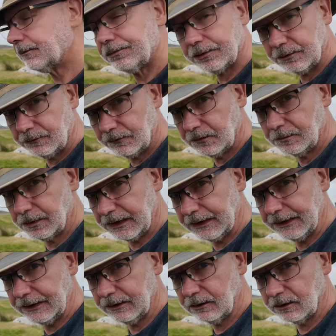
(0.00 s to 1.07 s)
prove to
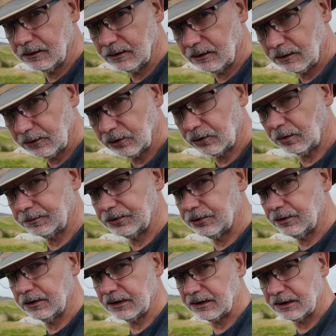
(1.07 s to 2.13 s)
be a good
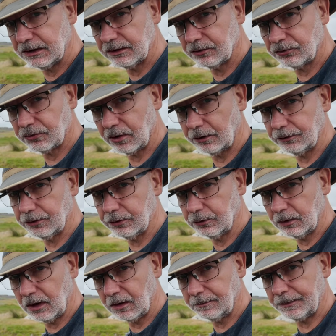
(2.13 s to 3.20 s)
opportunity to show you
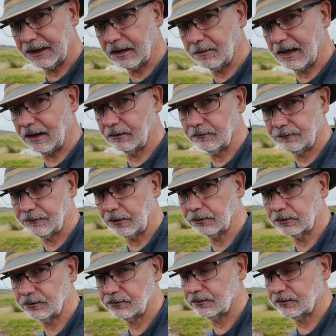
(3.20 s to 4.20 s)
a bit about focus